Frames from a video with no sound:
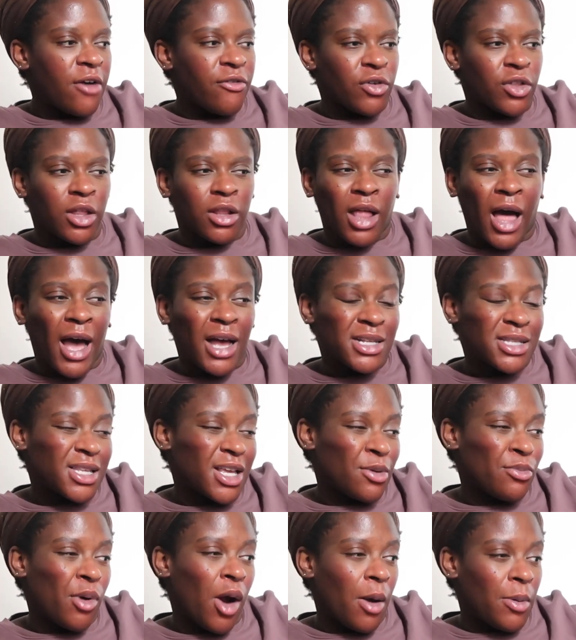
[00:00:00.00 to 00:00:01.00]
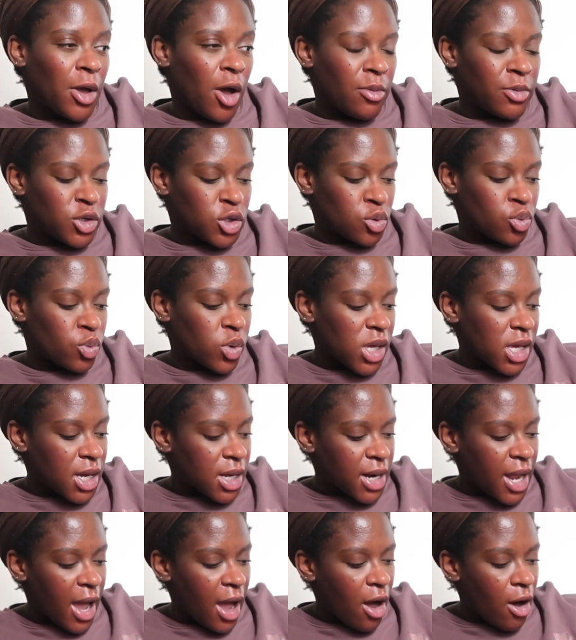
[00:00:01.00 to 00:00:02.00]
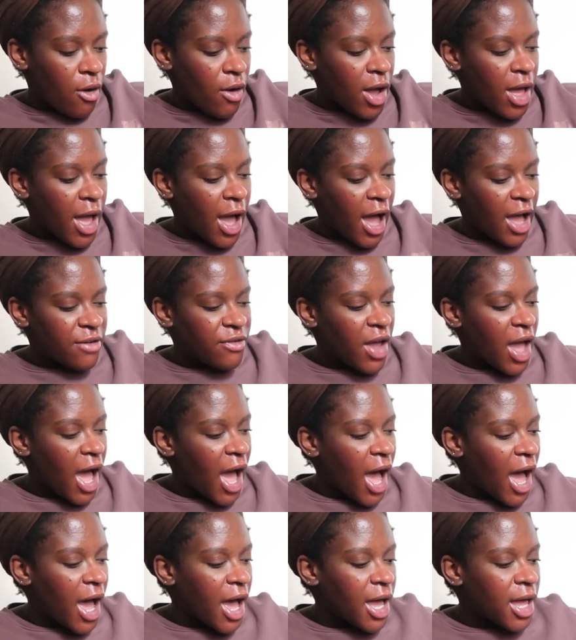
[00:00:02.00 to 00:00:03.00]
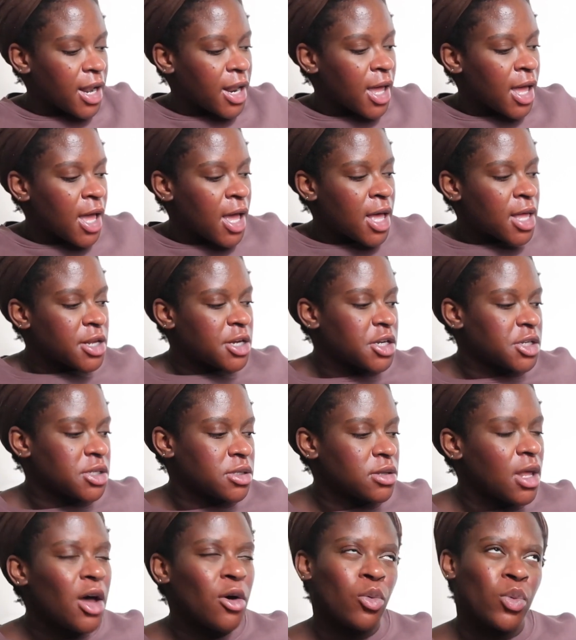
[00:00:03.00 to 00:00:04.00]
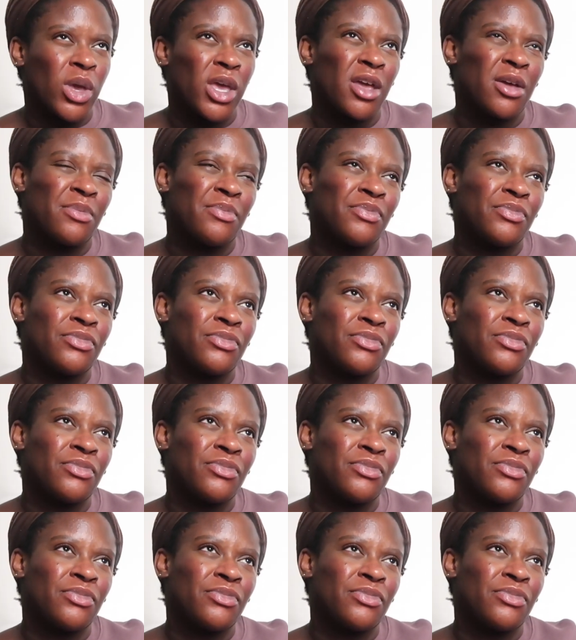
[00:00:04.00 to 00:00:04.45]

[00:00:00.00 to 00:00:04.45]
For the last like probably almost week now, I've had just, not a week,